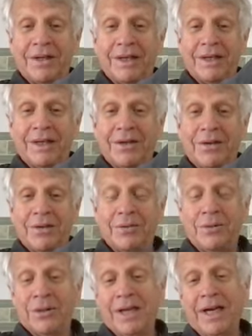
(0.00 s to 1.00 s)
you know,
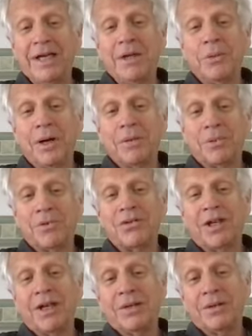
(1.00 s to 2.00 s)
will
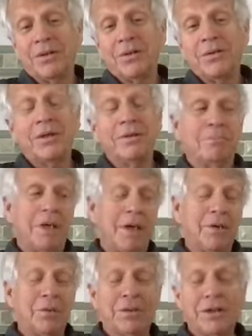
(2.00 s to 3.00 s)
81% do it? I
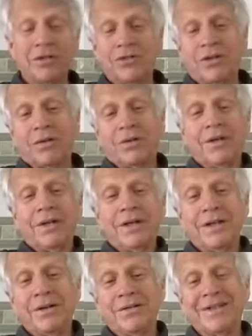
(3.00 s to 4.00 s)
don't think so.
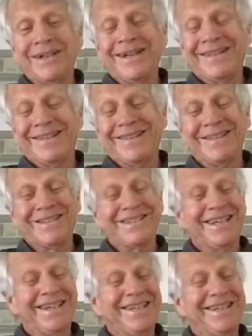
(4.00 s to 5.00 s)
You know, to get to, let's
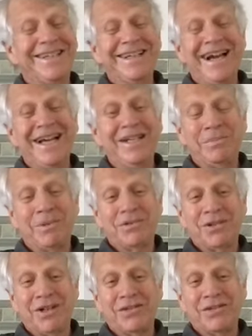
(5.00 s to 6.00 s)
say,
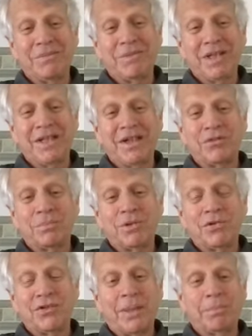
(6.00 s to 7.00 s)
90%, something that's
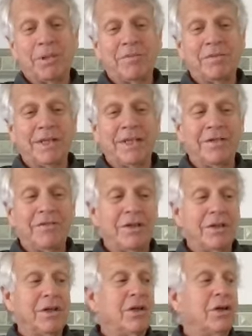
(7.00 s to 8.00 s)
perceptibly
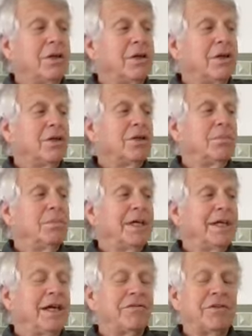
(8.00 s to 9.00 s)
different, you
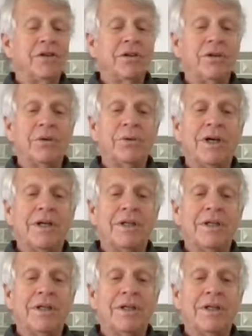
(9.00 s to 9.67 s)
might have to do